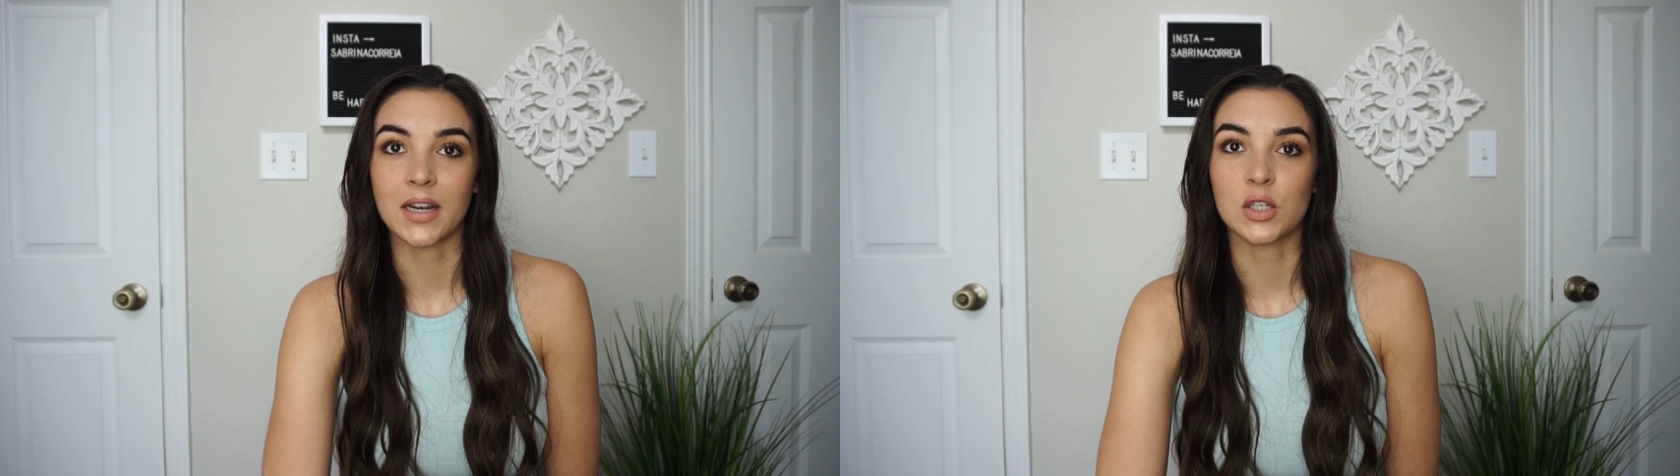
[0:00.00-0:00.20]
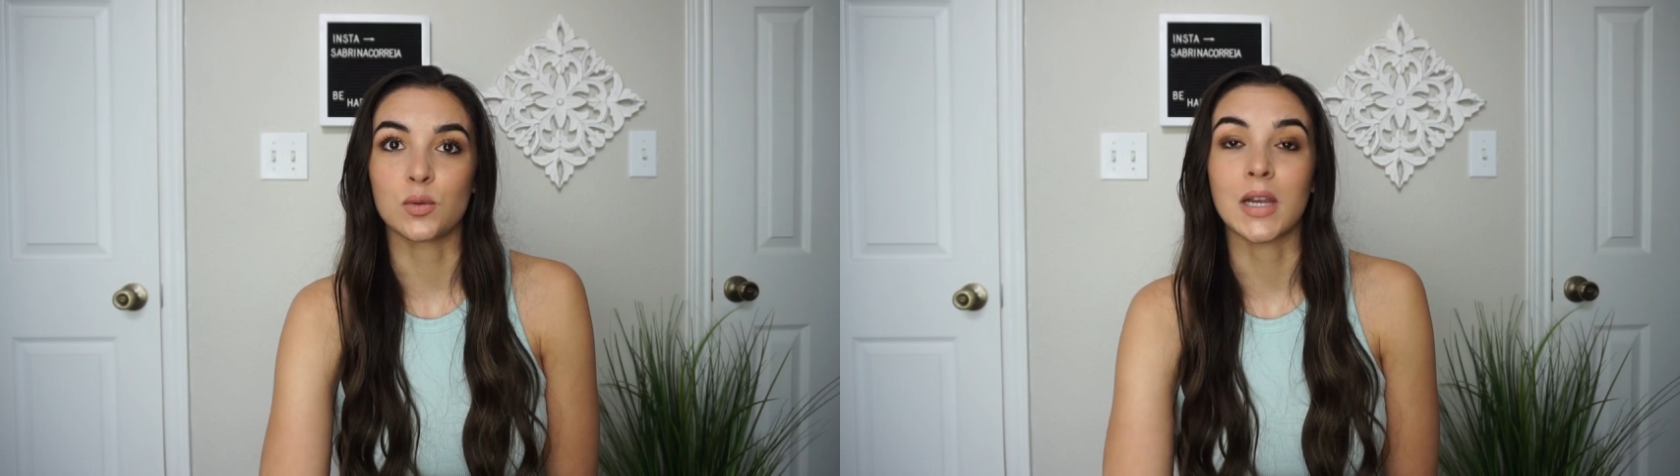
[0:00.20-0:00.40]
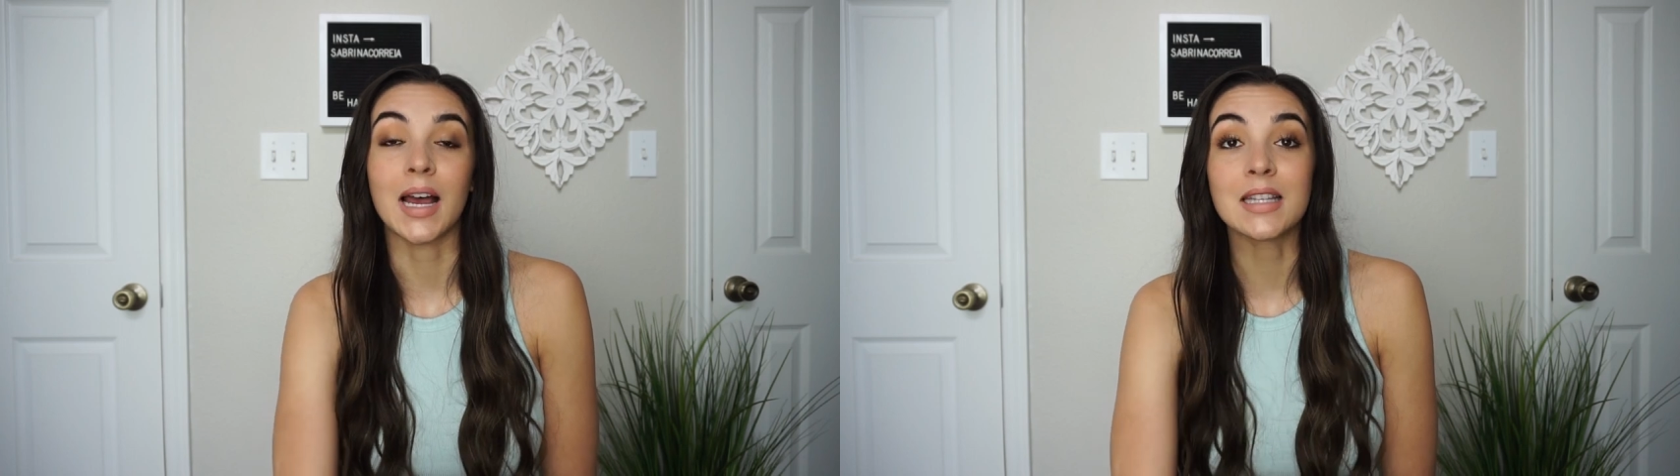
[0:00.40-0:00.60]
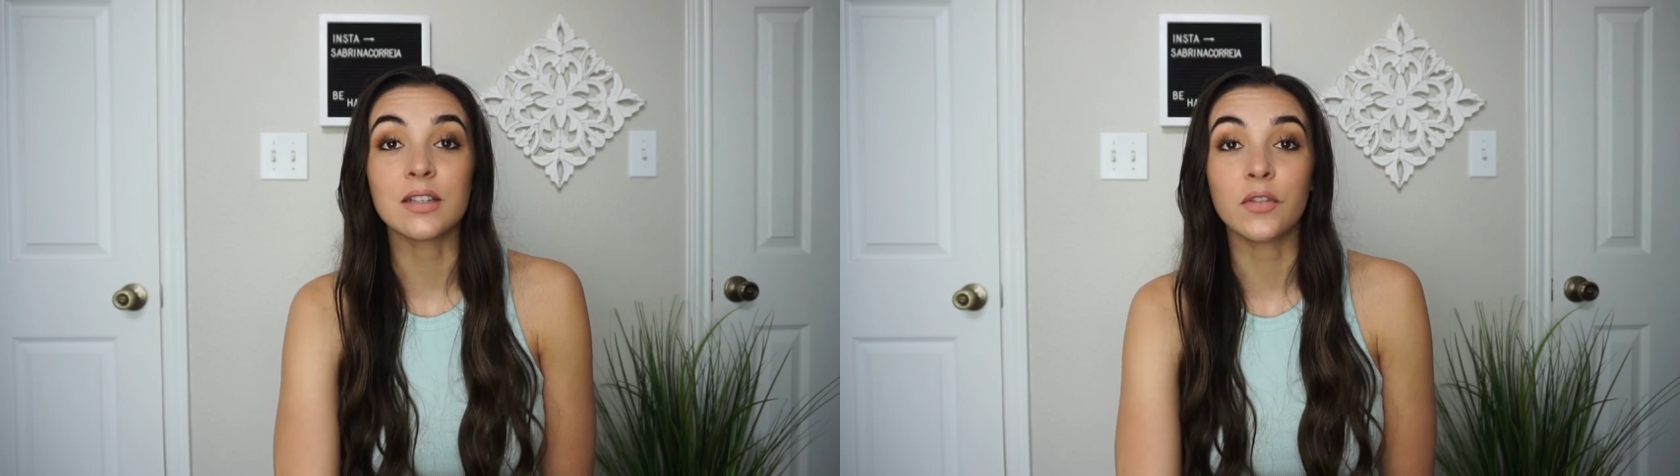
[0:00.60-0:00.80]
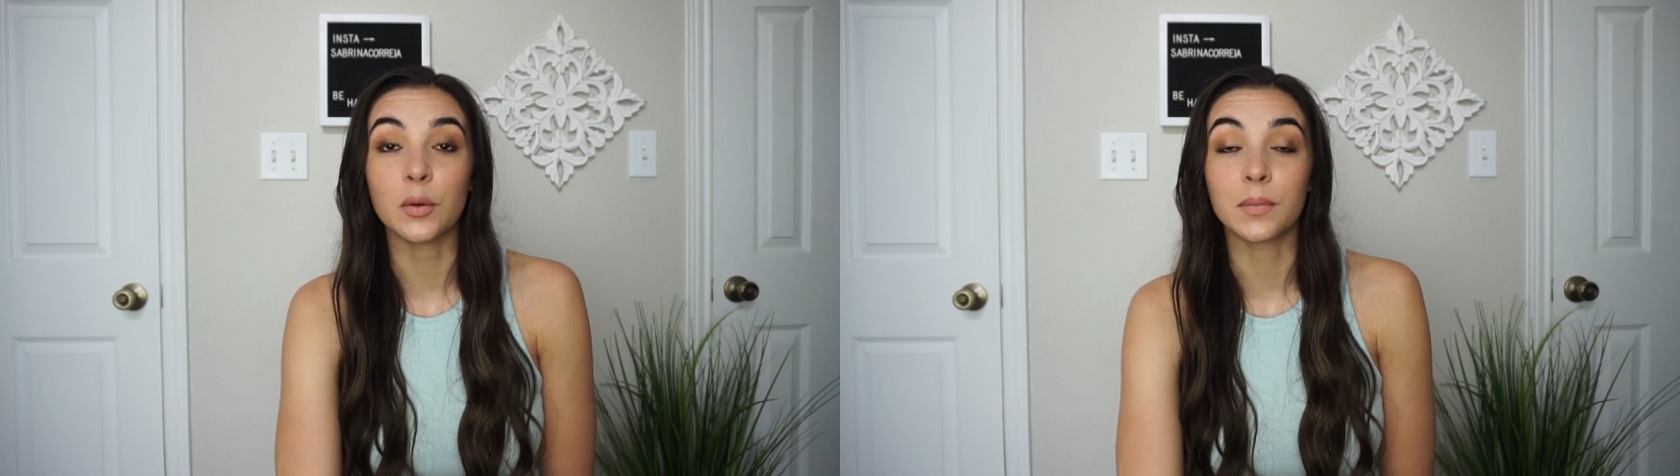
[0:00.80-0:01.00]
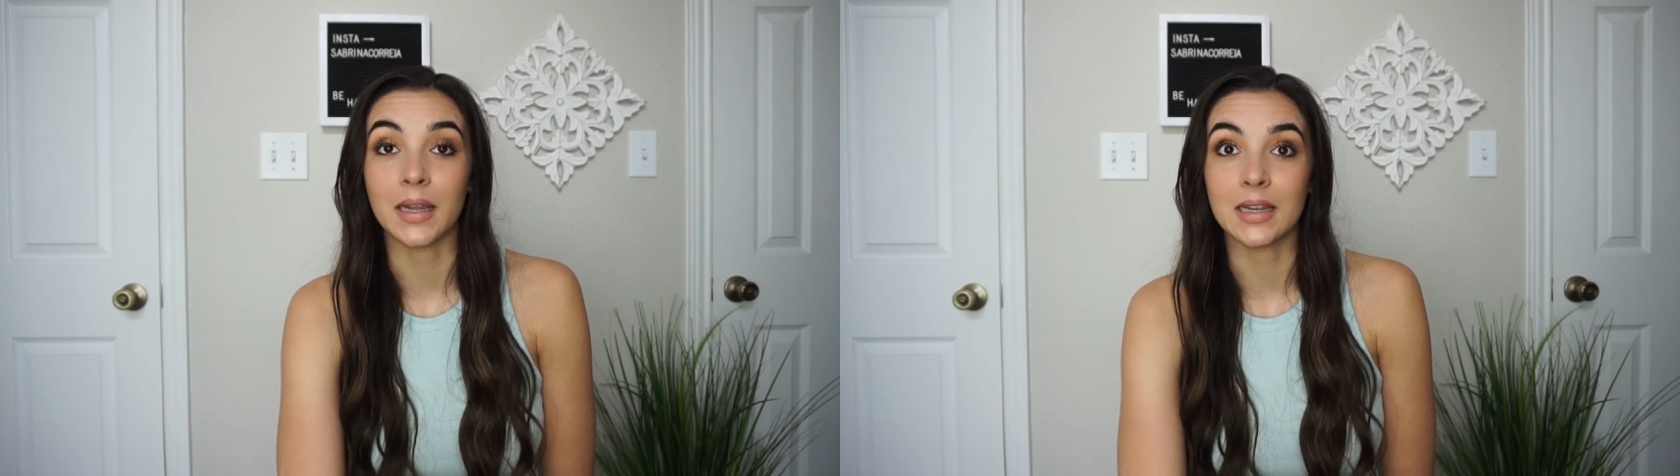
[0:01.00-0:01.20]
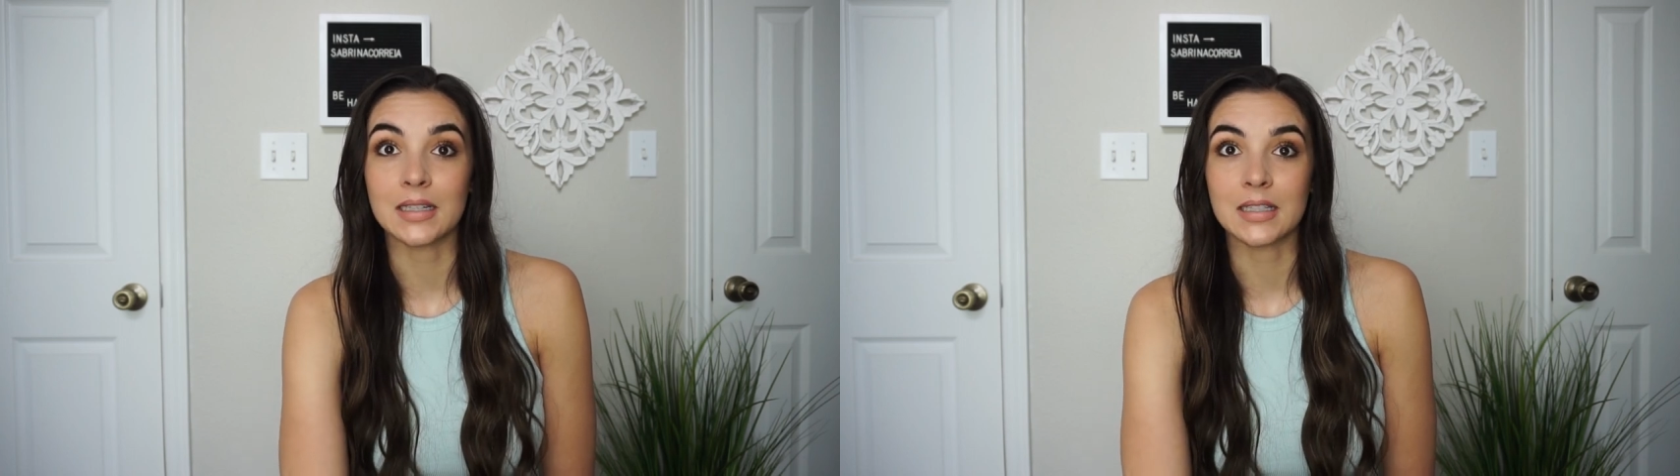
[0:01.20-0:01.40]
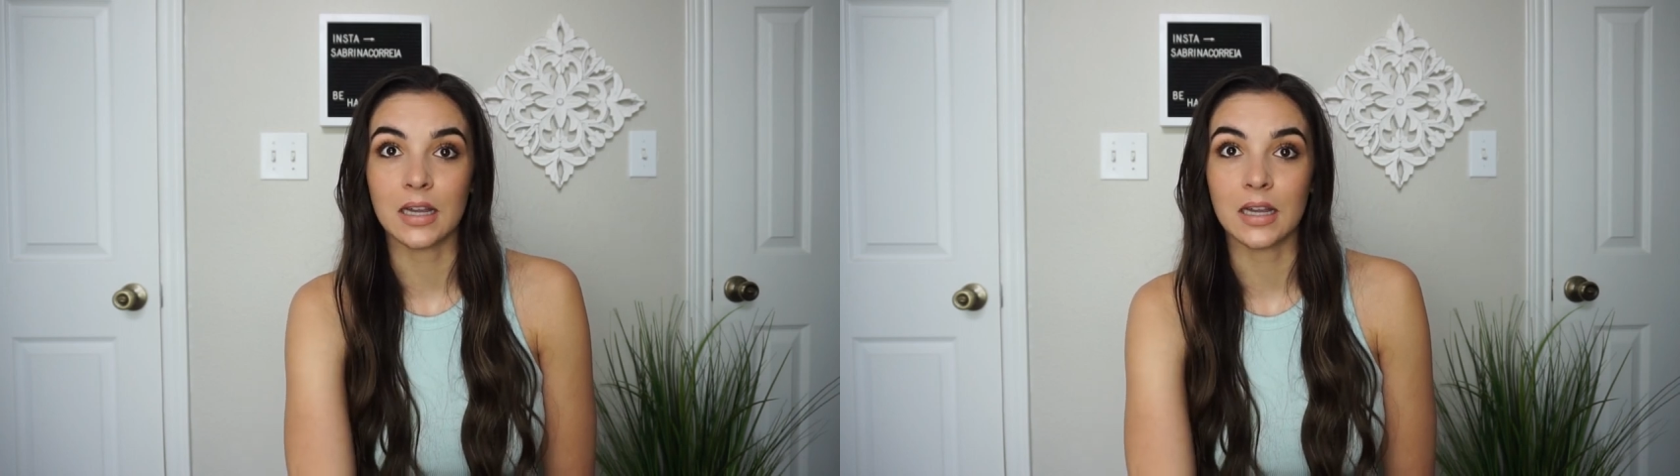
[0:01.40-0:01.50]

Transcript: So tons of their blankets,